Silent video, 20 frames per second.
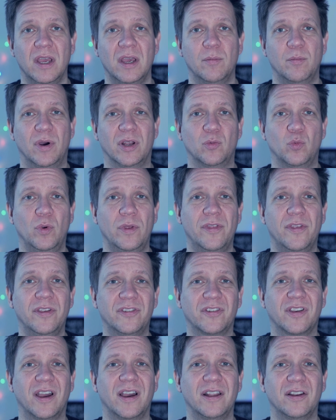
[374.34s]
But with
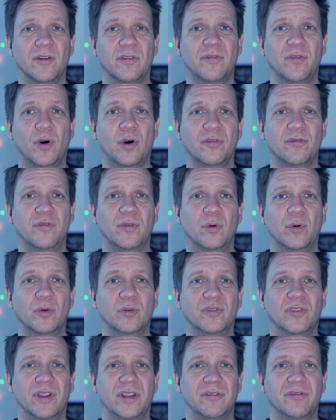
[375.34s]
this kind of
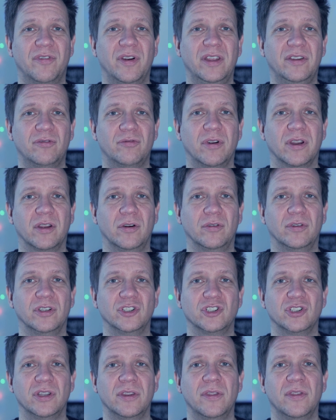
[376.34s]
autofocus and face
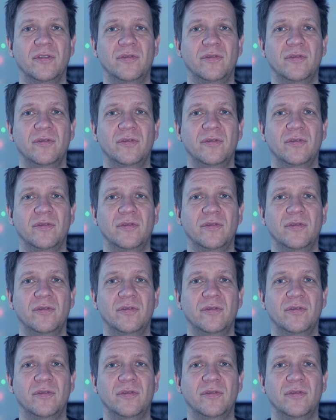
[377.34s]
recognition,